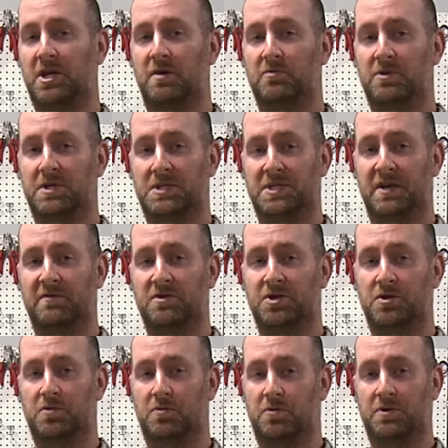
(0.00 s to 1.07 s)
come with a
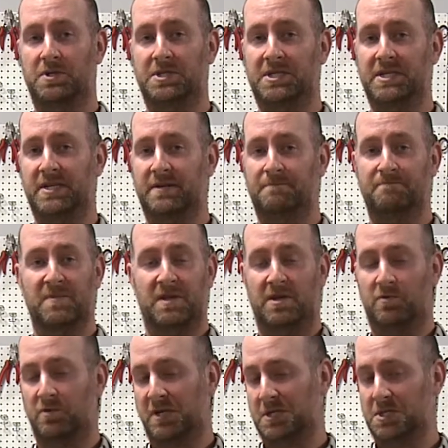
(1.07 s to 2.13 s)
7-year warranty.
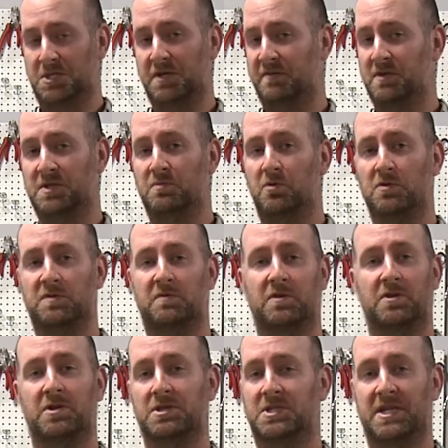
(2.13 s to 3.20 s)
We can service most
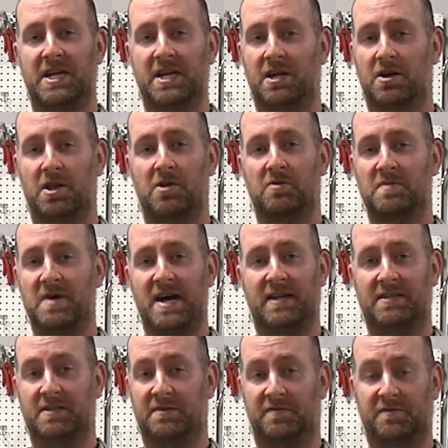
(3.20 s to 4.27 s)
furlers dating all the way
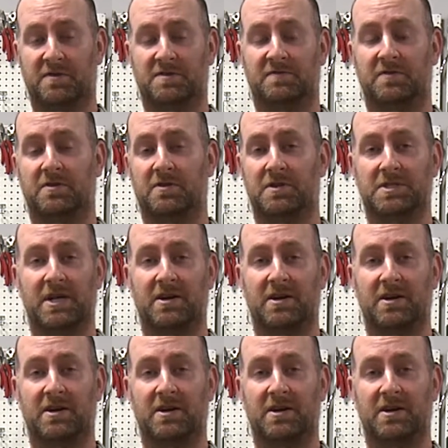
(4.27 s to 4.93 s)
back to the first furlers